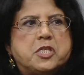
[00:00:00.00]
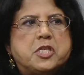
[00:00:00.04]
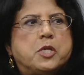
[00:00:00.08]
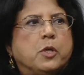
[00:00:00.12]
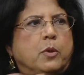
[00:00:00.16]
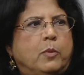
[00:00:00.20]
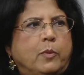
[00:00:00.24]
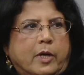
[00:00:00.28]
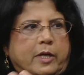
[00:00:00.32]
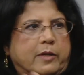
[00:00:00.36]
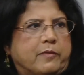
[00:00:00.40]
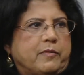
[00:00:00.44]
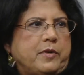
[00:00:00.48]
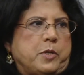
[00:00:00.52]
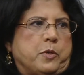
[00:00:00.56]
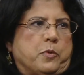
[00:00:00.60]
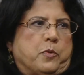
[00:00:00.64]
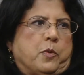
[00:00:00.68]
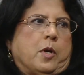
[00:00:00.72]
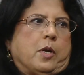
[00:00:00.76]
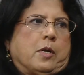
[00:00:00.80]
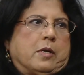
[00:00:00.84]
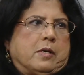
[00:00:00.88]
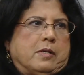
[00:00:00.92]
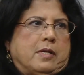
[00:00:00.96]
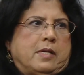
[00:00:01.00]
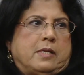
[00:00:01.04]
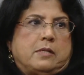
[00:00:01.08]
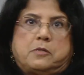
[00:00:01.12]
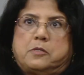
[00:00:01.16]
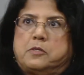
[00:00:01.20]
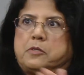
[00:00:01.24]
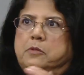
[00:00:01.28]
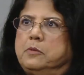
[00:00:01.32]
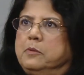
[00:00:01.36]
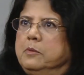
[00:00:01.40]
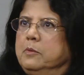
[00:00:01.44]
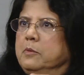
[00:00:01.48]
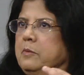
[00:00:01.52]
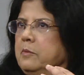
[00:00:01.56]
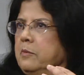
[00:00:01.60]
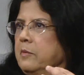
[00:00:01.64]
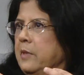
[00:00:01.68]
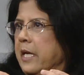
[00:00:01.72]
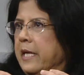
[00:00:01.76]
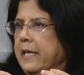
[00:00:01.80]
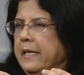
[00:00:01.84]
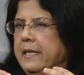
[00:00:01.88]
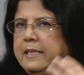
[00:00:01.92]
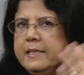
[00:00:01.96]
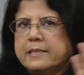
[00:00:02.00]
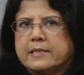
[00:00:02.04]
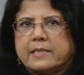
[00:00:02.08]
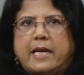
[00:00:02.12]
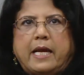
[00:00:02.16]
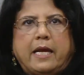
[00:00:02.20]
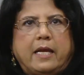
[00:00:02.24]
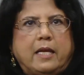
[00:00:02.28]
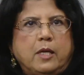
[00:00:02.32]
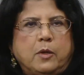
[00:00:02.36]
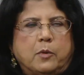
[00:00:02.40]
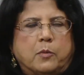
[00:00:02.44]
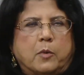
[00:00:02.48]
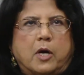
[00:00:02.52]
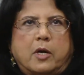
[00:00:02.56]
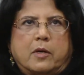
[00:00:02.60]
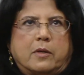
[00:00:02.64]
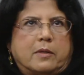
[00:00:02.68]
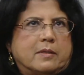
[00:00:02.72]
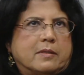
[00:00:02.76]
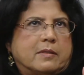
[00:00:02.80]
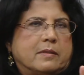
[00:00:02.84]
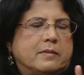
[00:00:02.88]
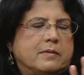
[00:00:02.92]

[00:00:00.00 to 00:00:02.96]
Do whatever you want, and to any scale you want.